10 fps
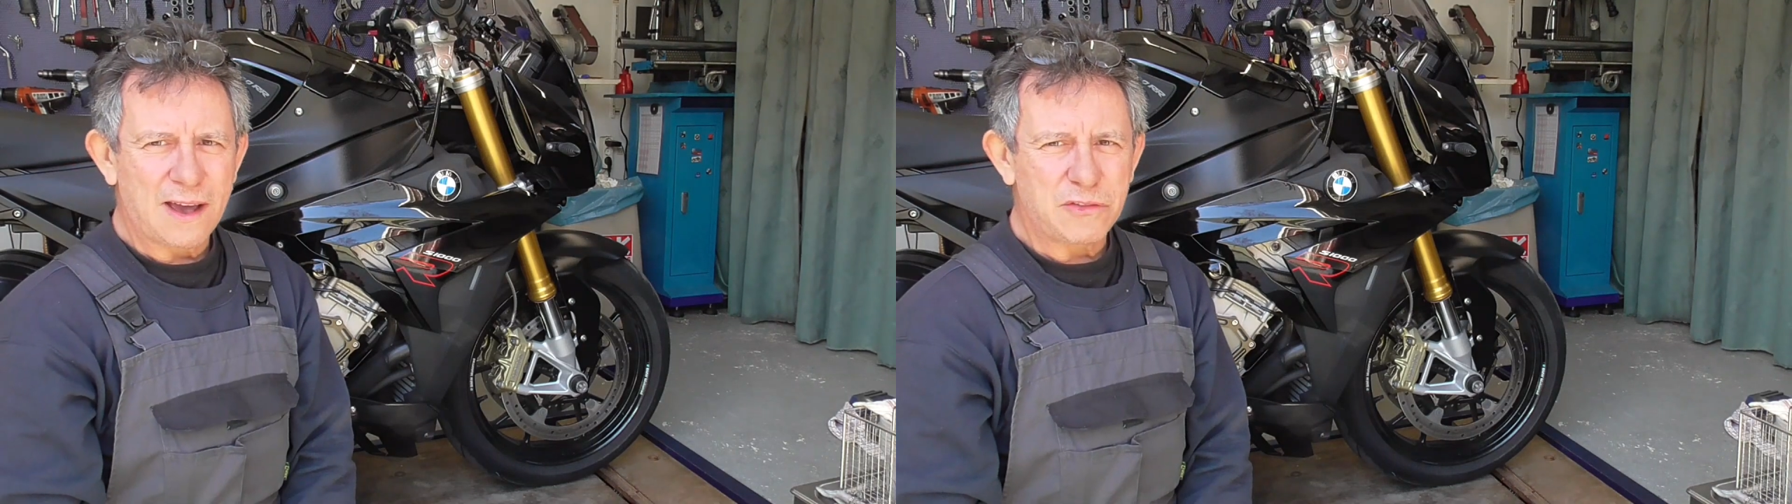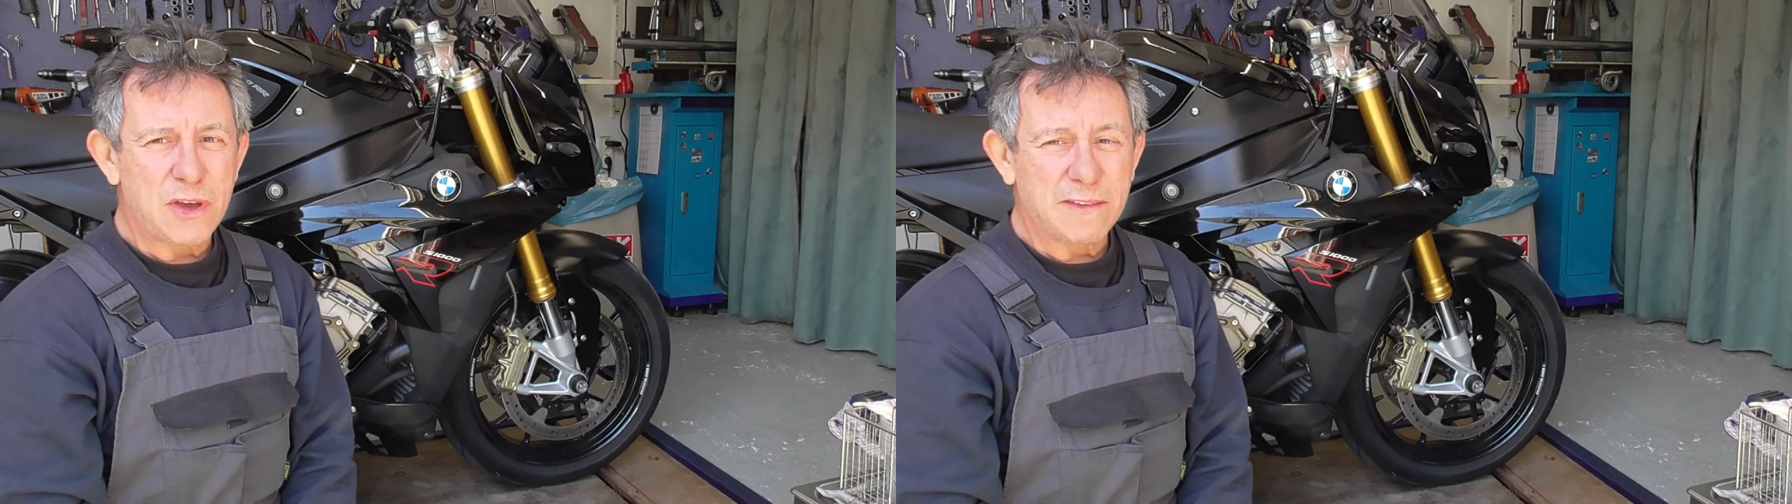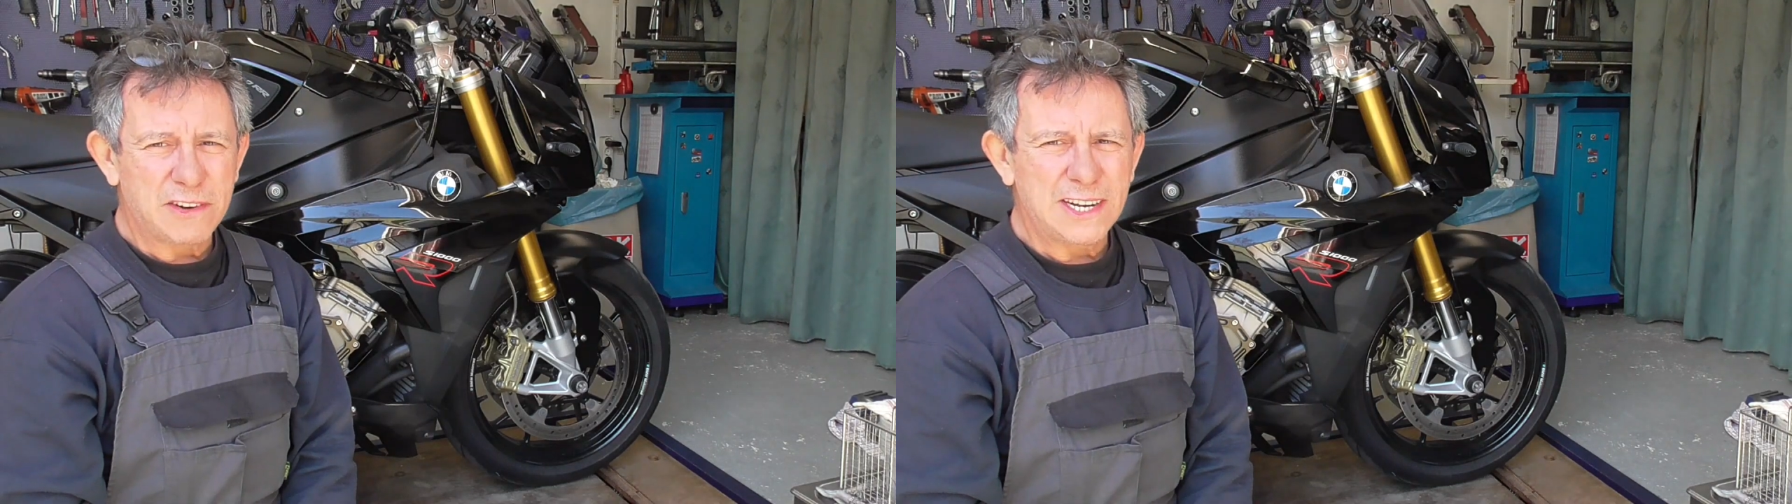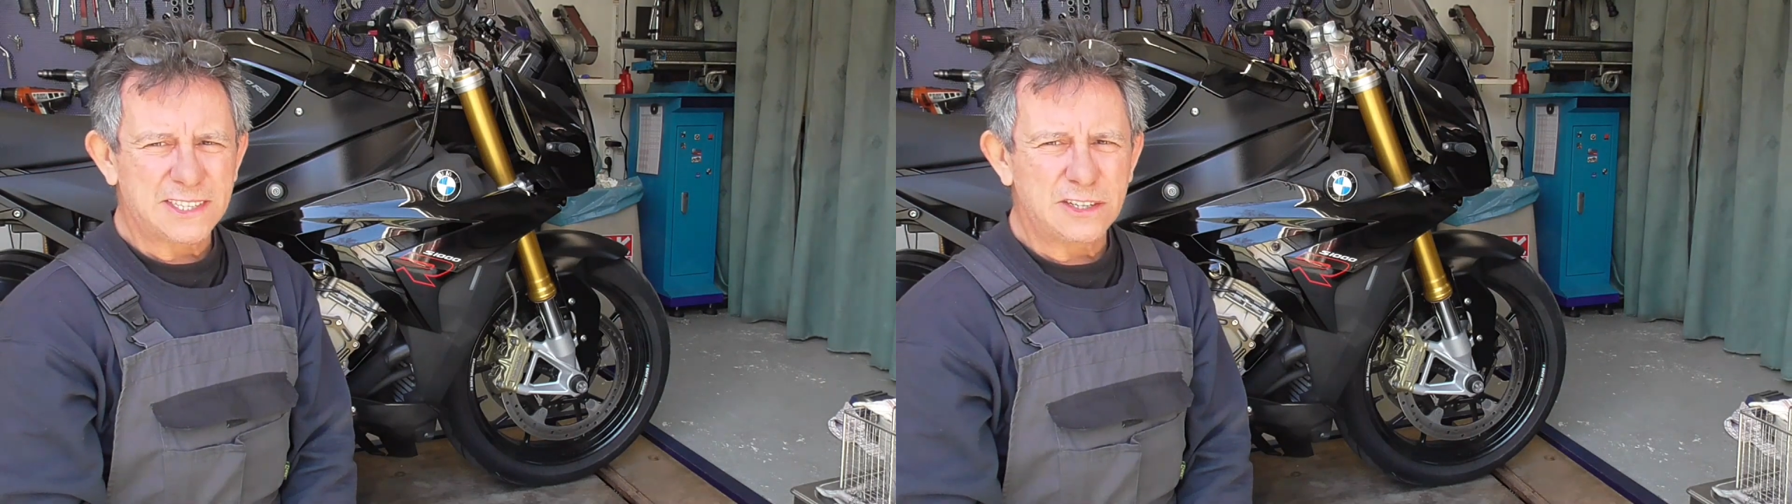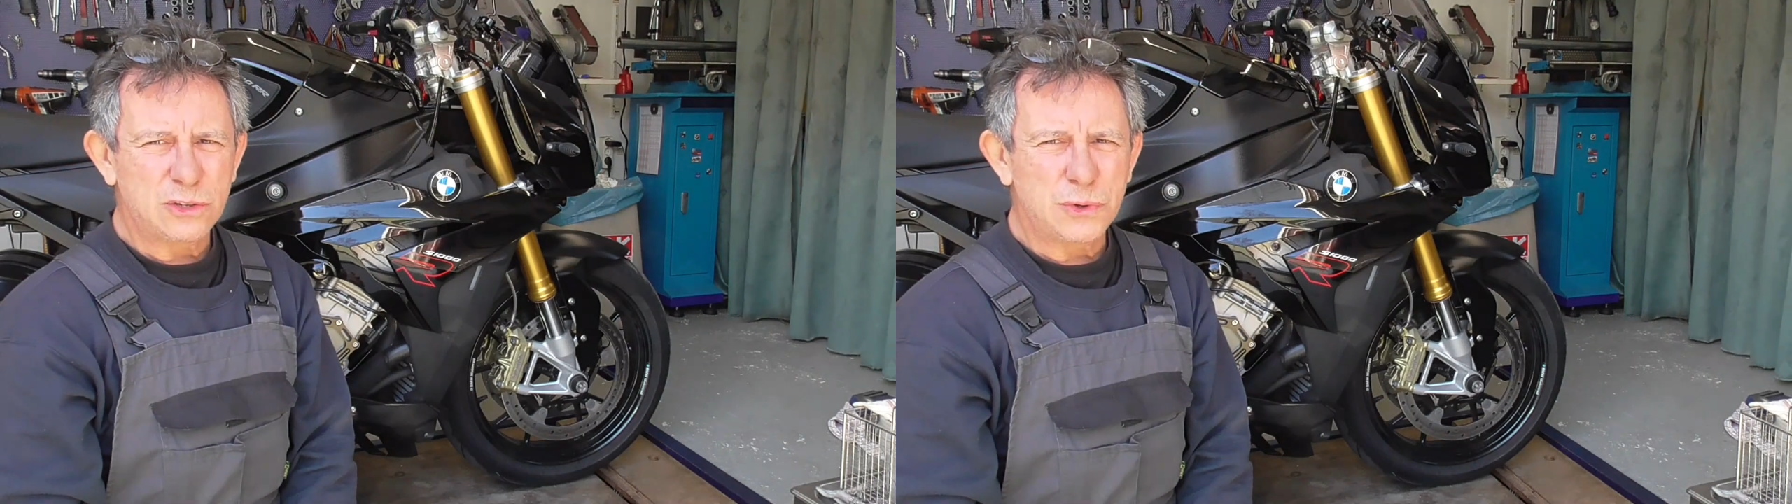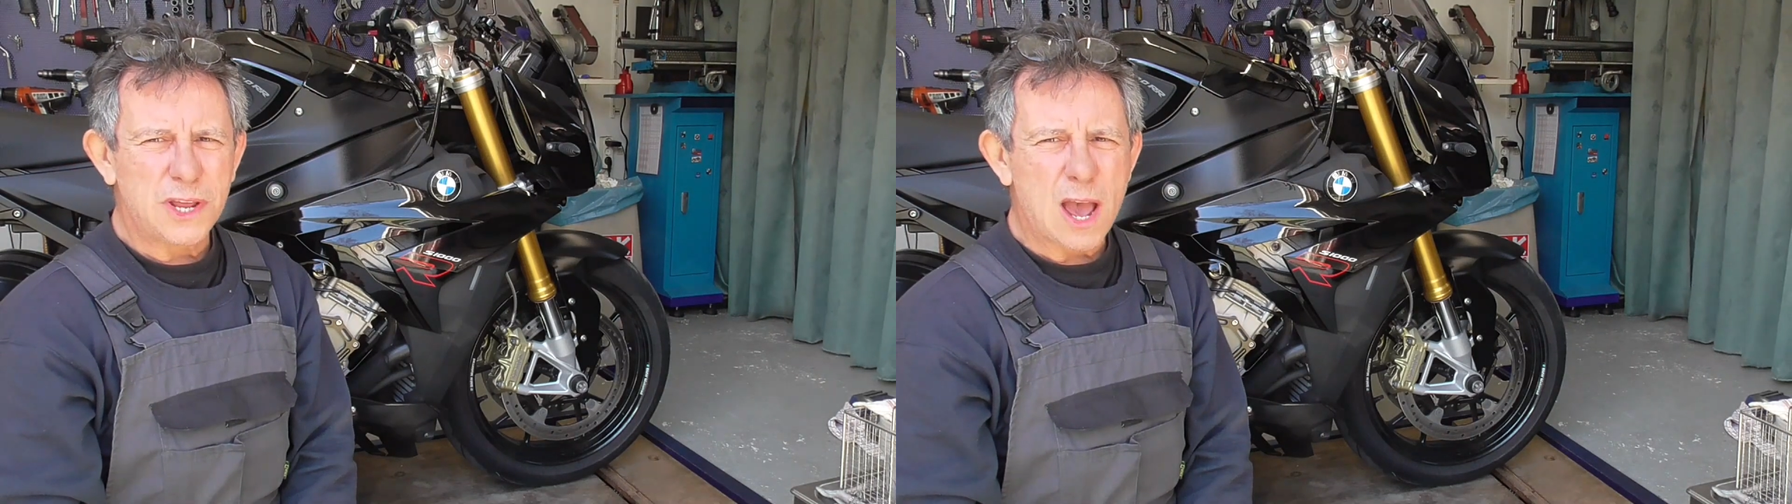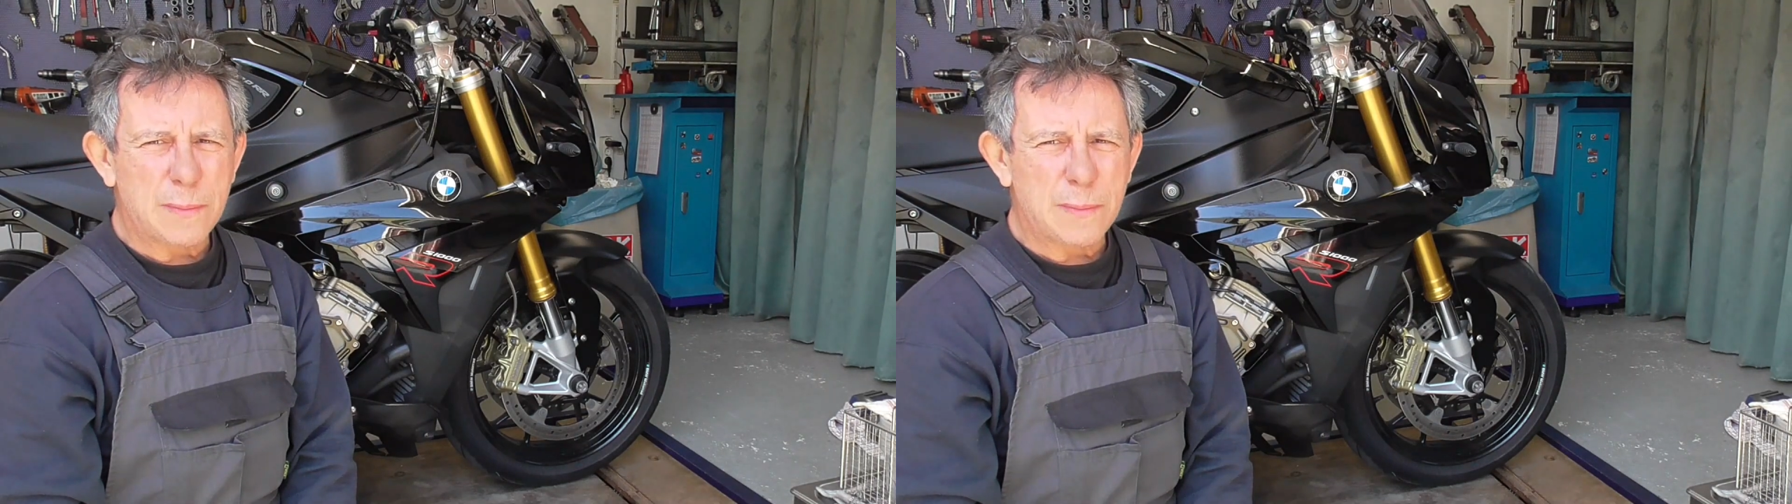Have you ever listened to the